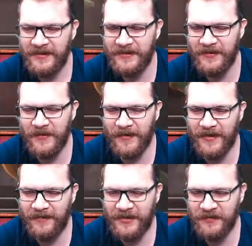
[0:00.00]
doing
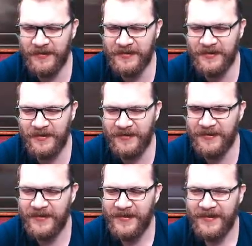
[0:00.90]
whatever she wants to do,
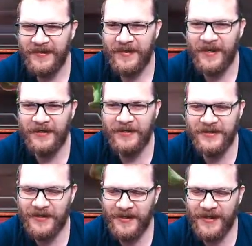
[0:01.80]
and you're
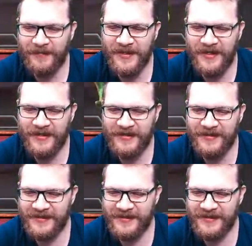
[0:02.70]
sitting upstairs.